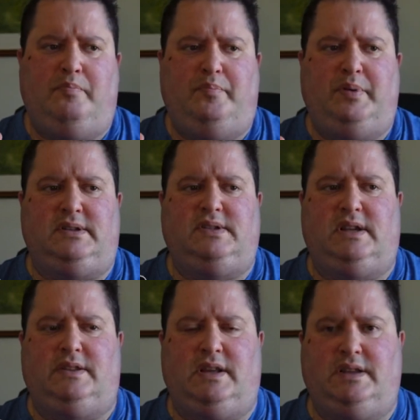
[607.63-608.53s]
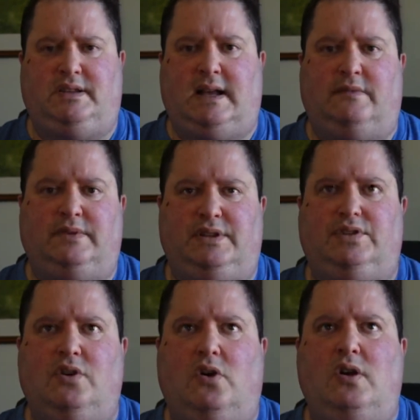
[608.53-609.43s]
But I say their sound is
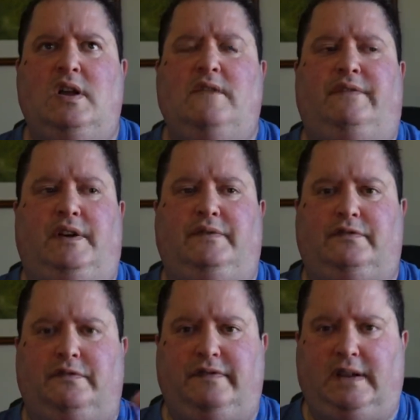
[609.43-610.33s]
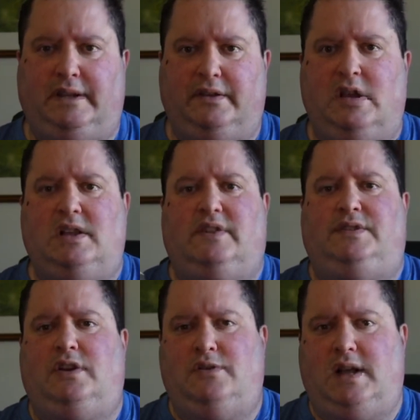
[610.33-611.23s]
not very fulfilling. They
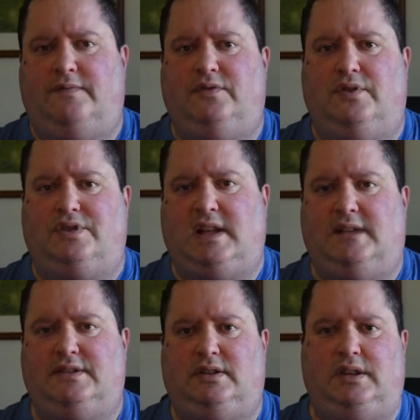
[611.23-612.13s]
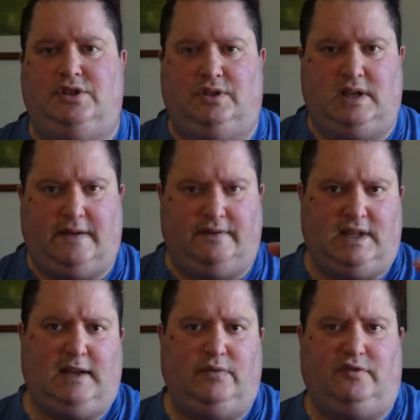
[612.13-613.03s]
don't have noise cancellation. They have an
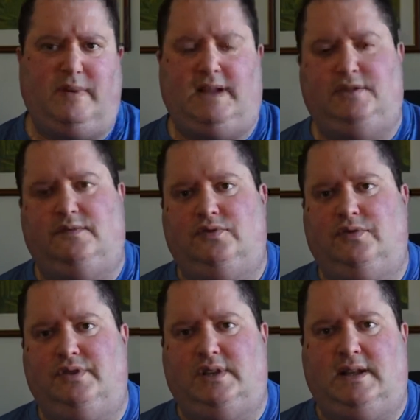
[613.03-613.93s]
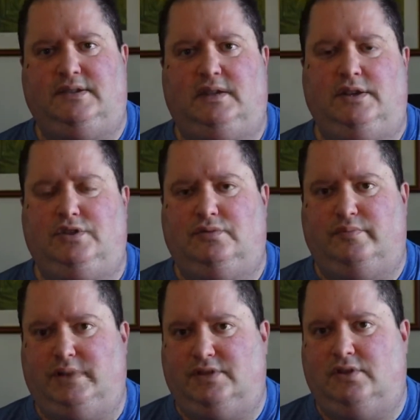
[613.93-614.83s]
element of passive noise cancellation,
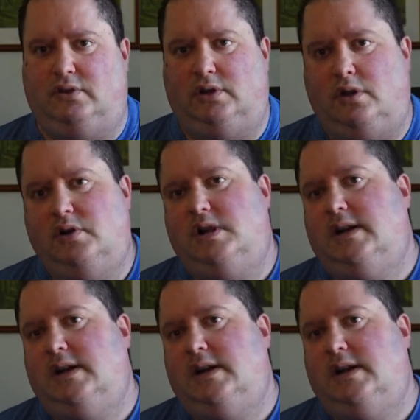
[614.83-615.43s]
but it's not a lot.